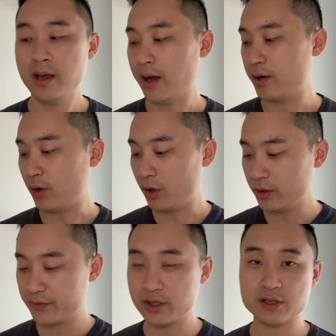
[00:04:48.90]
And all
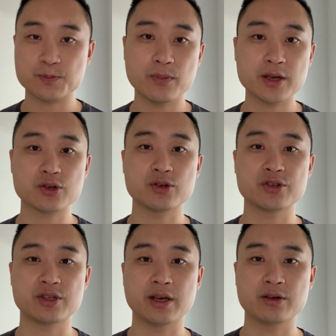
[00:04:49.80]
of these
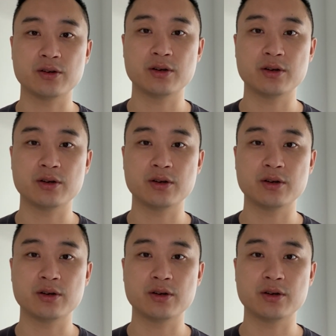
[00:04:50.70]
measures that